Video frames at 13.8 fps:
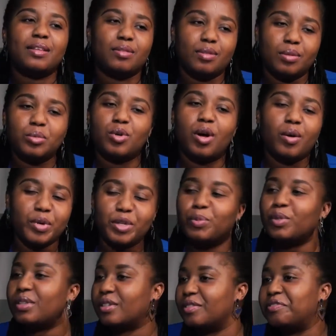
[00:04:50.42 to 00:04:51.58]
We'll always
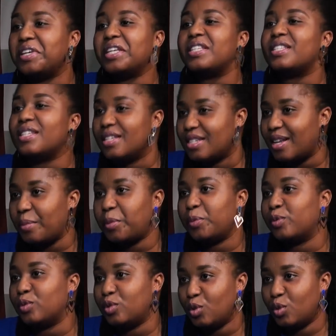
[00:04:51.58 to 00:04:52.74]
put the faces that
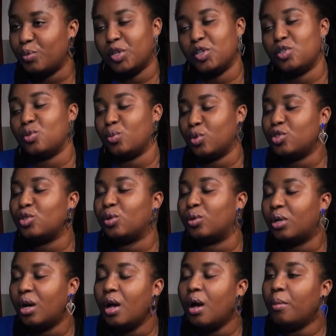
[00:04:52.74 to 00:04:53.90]
people know because you want your
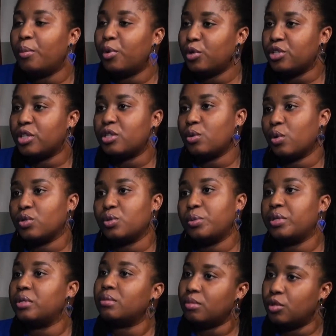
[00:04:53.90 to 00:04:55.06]
project to also
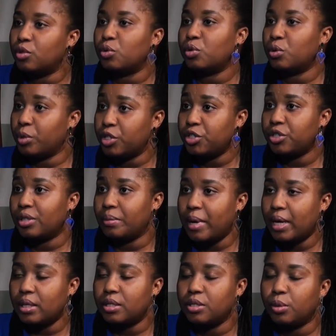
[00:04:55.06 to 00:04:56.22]
be commercial and
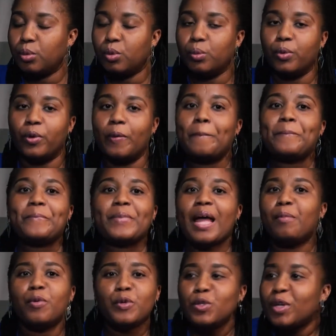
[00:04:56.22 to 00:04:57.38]
marketable. But
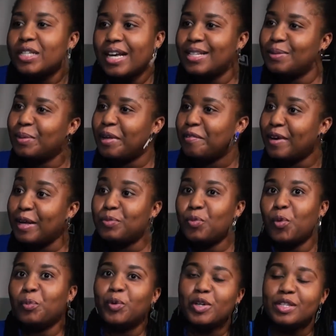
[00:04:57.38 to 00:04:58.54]
I'm always so excited when I find
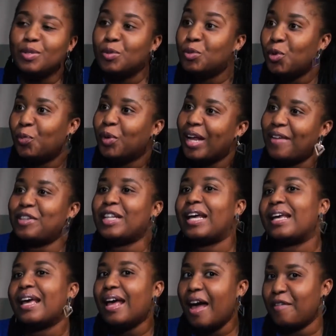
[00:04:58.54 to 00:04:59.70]
one person who I feel
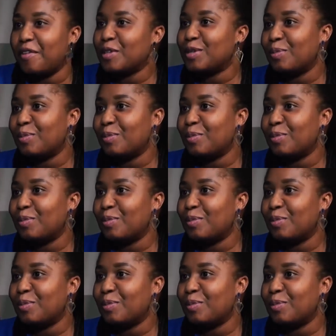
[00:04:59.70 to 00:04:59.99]
like I found